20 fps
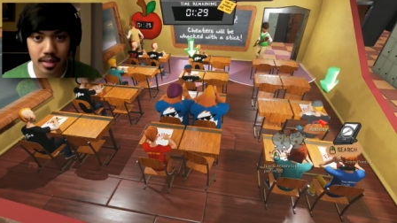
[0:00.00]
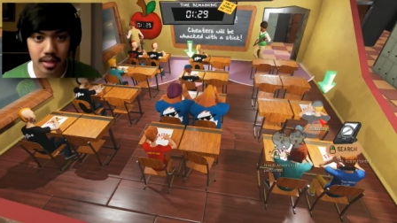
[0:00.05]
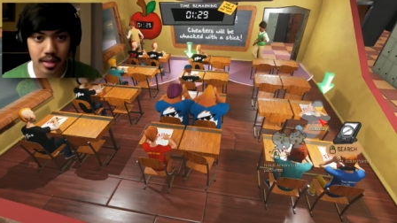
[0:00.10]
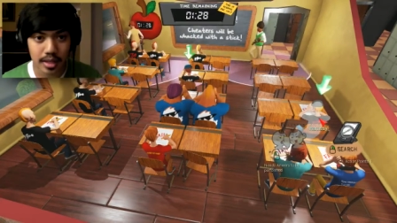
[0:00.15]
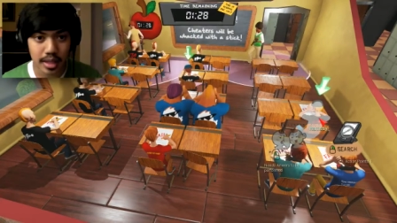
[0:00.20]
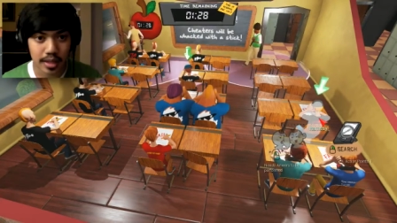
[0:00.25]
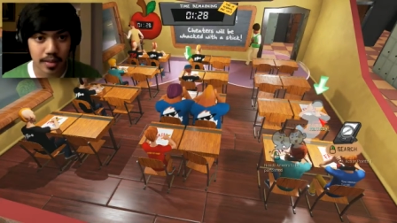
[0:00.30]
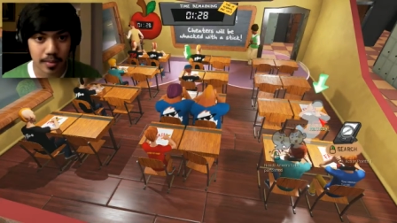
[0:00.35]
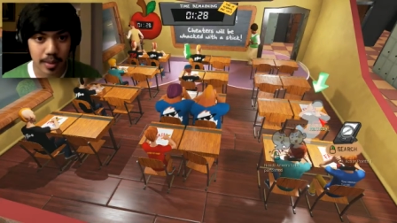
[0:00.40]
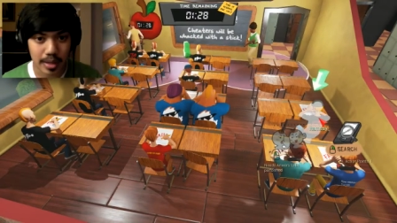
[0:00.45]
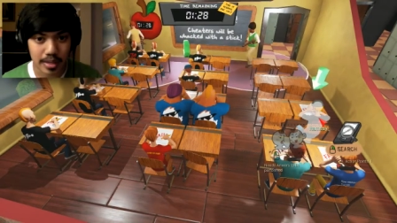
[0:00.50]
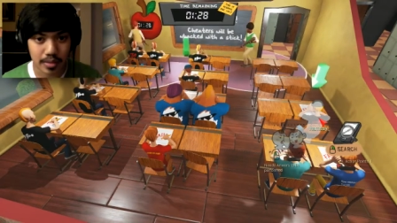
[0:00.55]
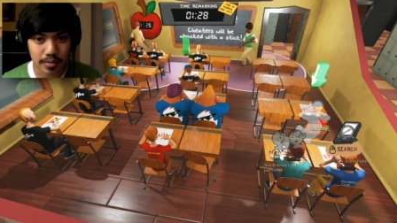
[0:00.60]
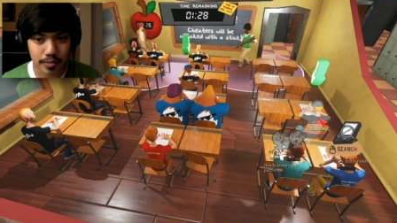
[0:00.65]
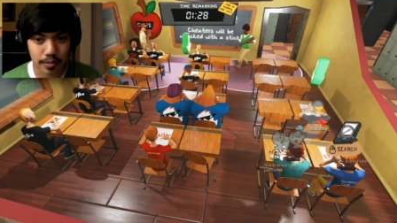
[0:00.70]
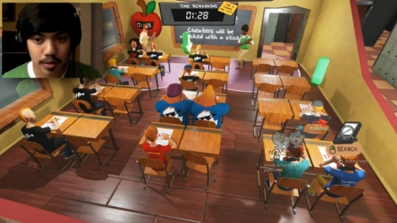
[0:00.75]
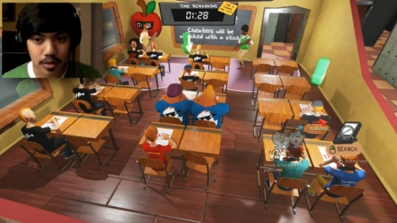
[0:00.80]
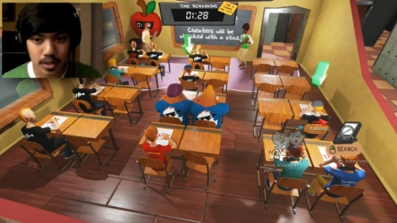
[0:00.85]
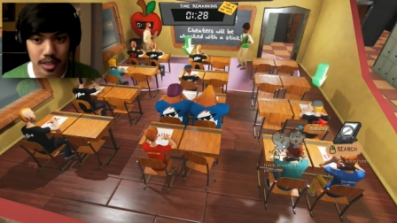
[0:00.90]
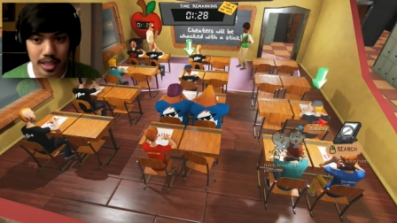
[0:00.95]
okay, we have to
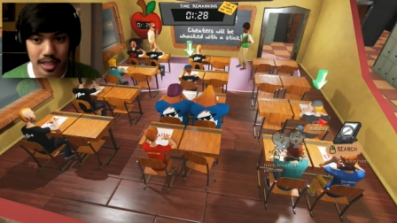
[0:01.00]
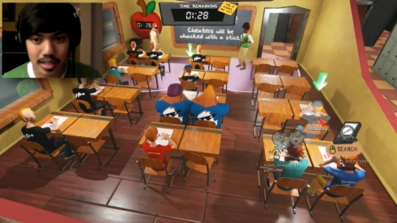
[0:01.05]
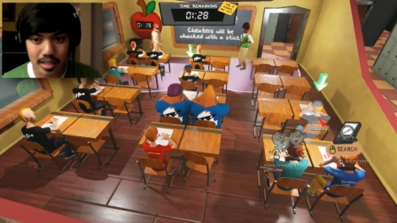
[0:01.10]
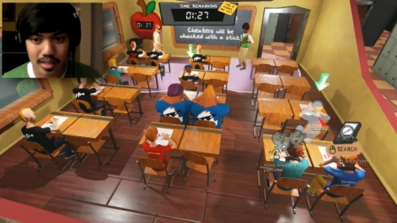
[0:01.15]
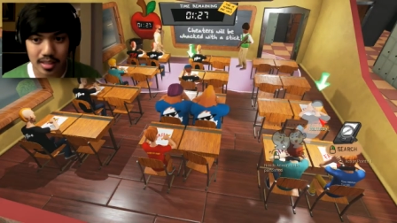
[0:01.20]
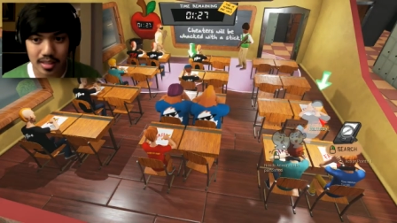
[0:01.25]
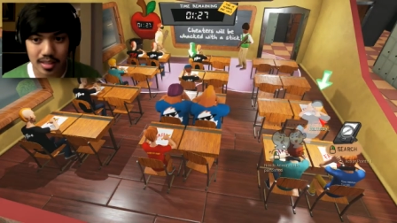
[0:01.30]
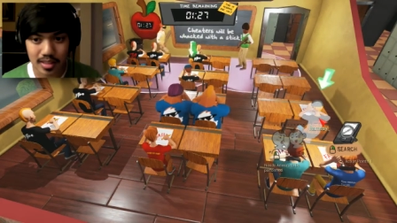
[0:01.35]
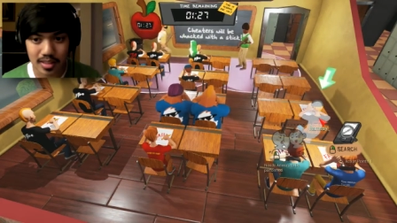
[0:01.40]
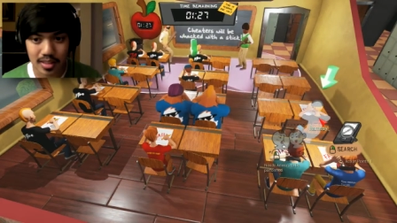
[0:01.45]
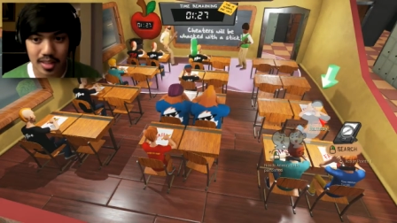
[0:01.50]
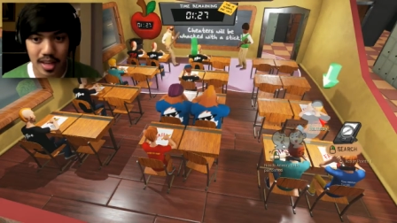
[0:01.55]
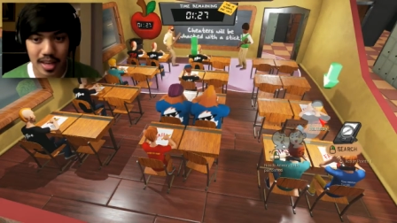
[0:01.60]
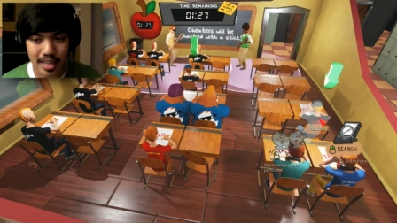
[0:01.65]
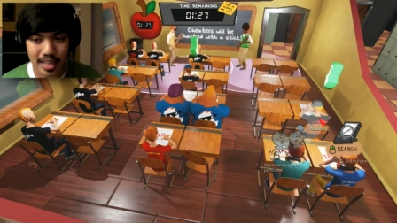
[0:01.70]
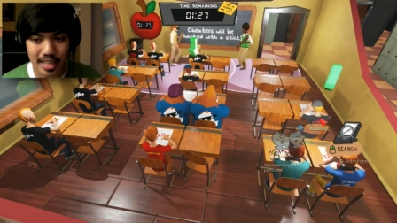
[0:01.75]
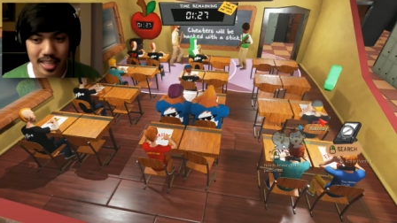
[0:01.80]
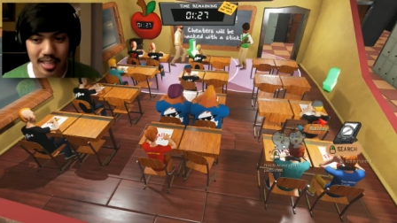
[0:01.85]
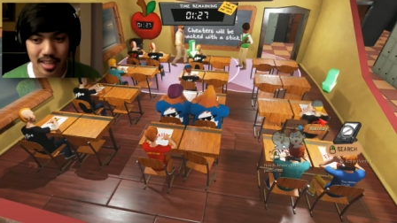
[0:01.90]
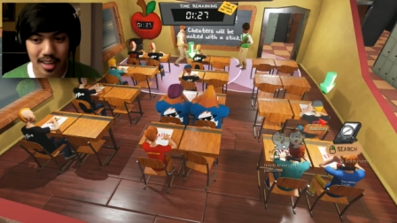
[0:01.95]
first get
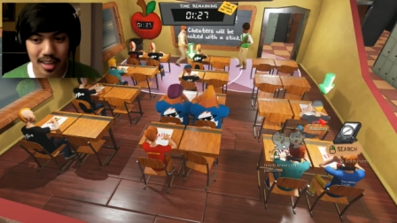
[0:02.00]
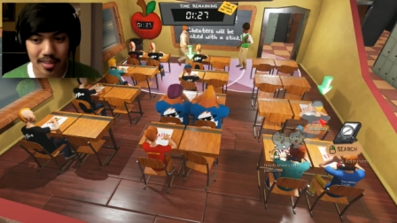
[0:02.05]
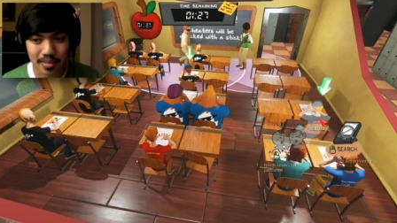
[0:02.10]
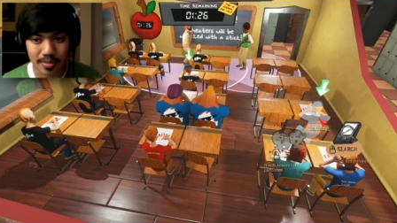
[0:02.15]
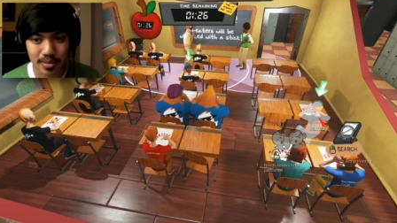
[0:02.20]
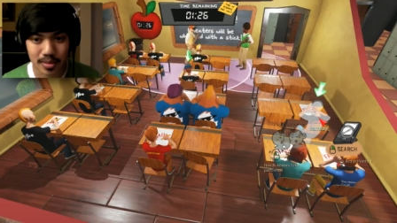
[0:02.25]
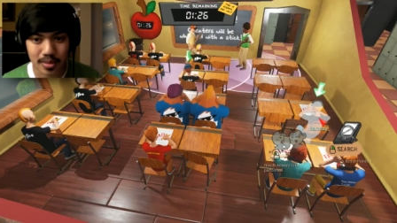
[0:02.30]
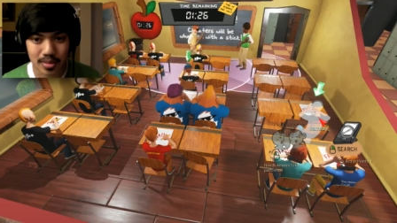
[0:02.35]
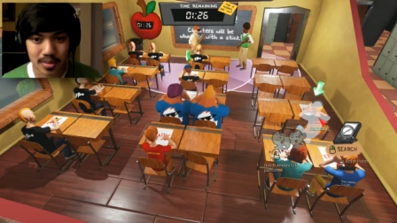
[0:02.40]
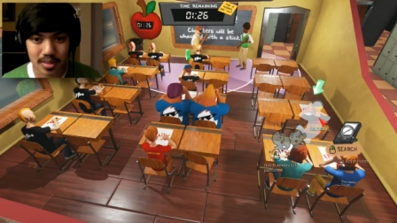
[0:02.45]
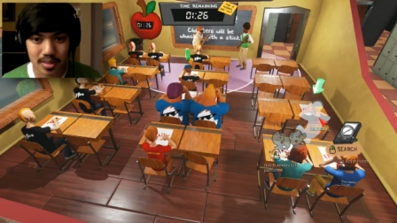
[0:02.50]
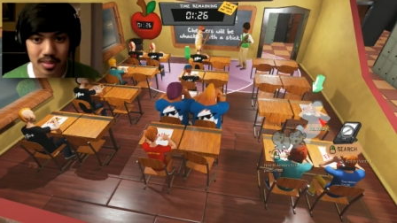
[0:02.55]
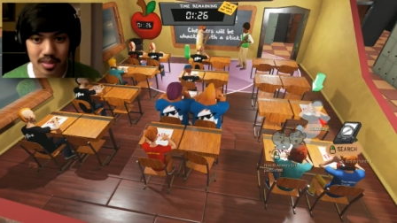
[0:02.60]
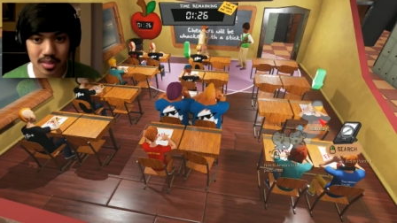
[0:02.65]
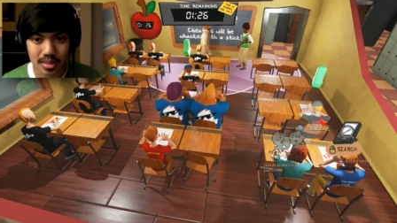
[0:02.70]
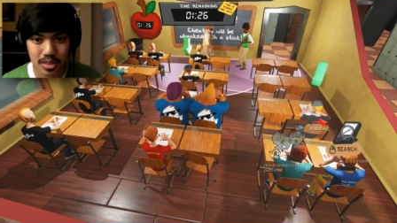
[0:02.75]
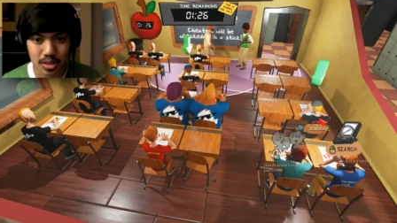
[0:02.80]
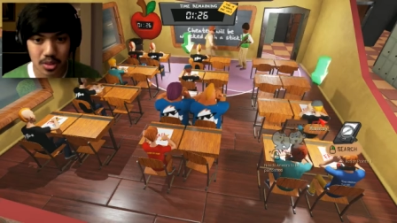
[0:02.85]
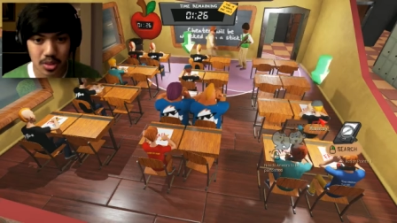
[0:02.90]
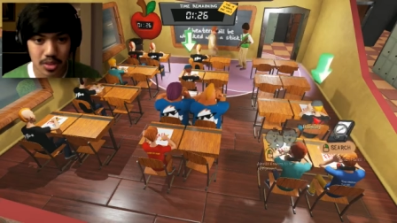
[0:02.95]
not get caught for
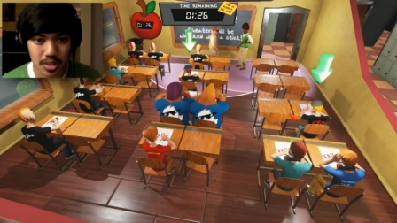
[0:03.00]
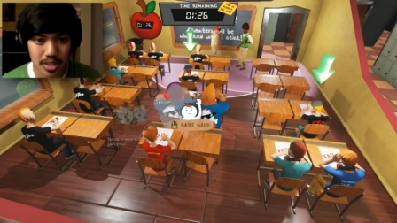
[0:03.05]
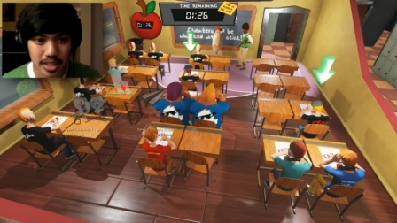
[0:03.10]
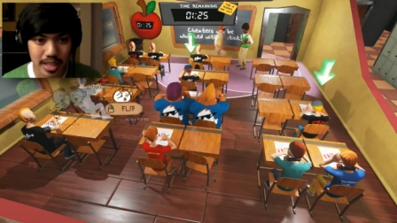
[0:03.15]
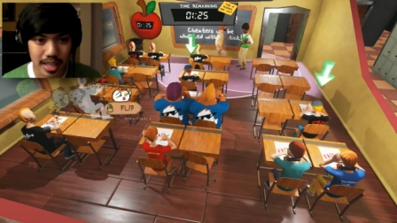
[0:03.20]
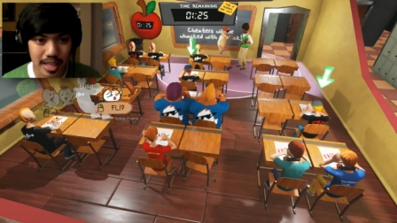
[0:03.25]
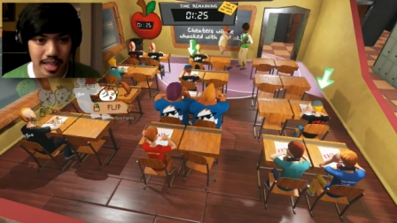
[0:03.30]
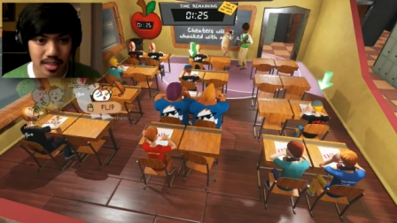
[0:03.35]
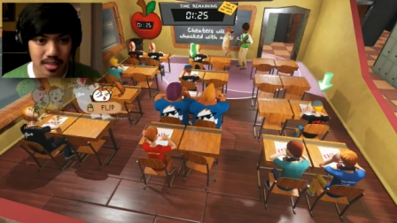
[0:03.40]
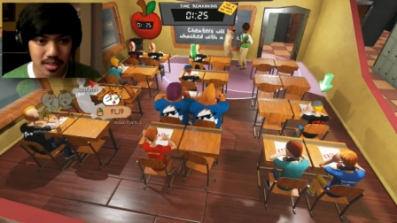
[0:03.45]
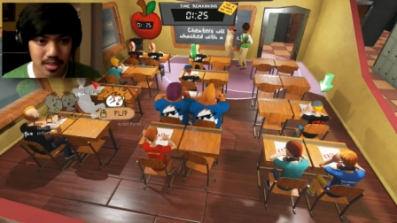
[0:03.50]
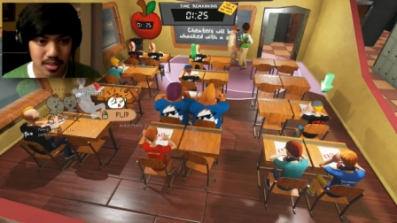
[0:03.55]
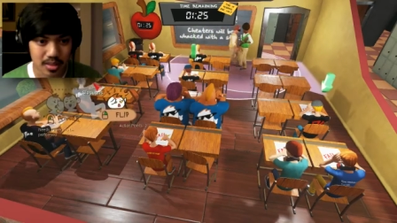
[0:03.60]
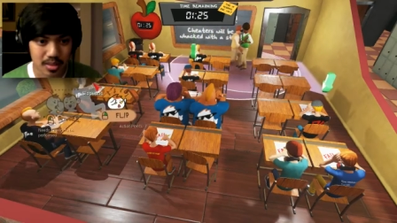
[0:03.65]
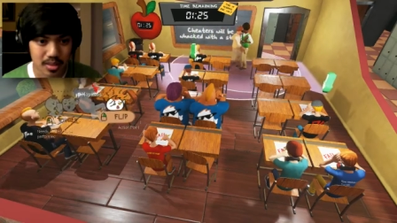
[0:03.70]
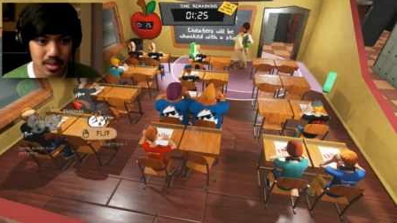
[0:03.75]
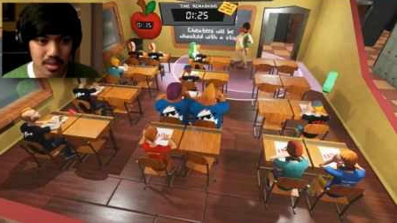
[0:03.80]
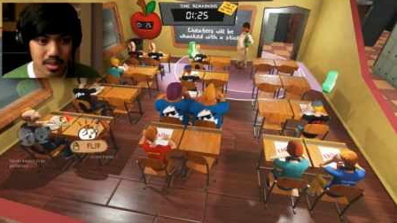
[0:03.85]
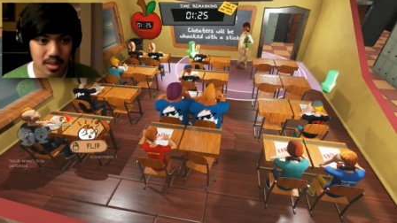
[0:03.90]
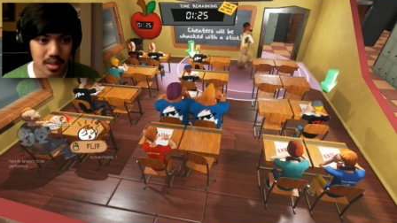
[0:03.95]
searching the answers,
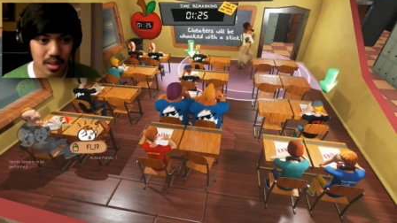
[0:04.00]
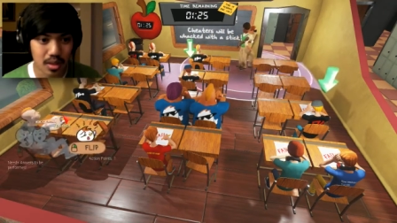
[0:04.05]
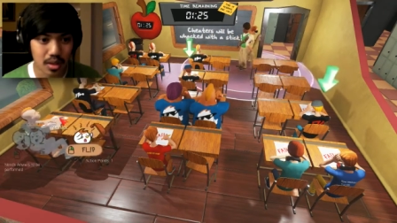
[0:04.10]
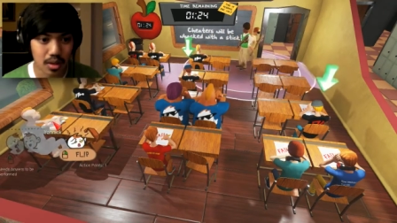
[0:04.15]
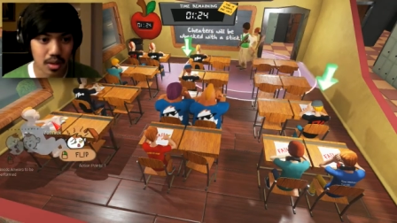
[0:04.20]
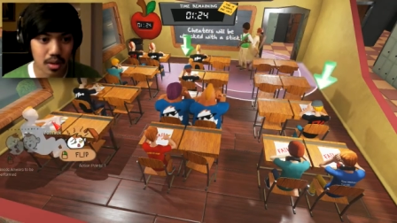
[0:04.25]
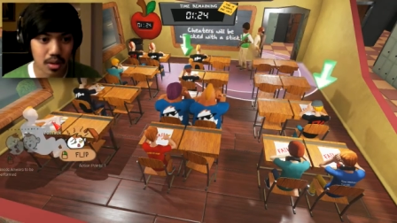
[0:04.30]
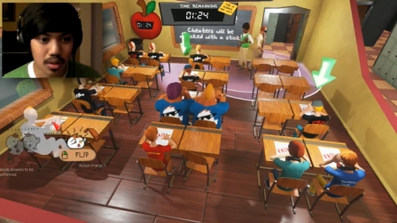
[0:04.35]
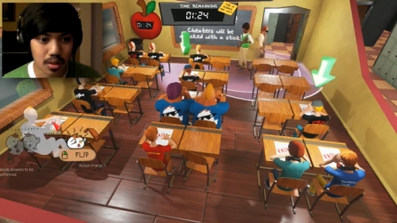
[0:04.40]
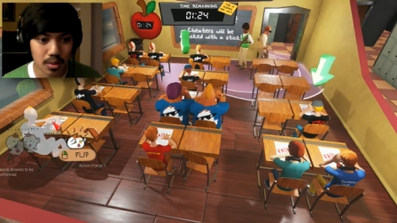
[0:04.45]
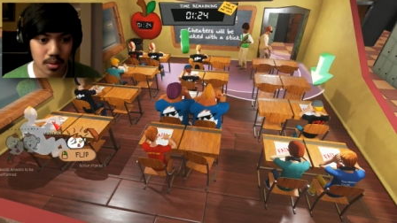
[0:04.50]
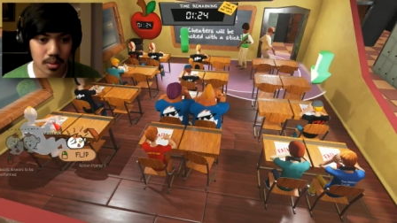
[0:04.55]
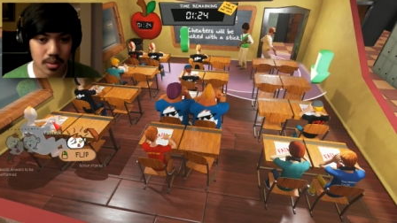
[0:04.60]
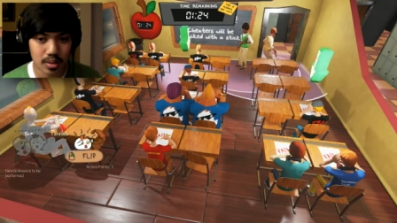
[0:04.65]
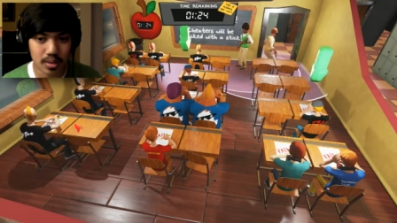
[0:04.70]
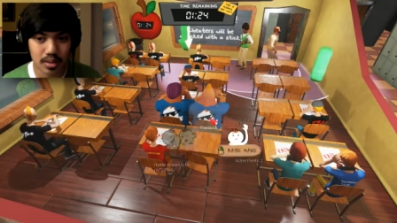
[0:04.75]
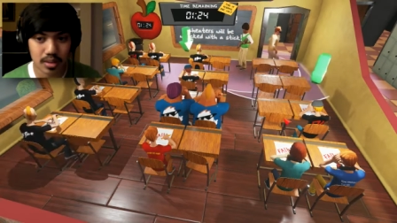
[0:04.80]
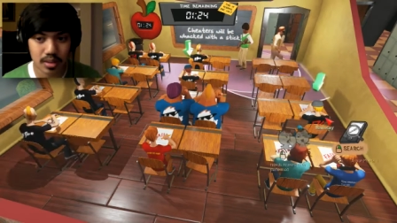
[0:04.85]
so...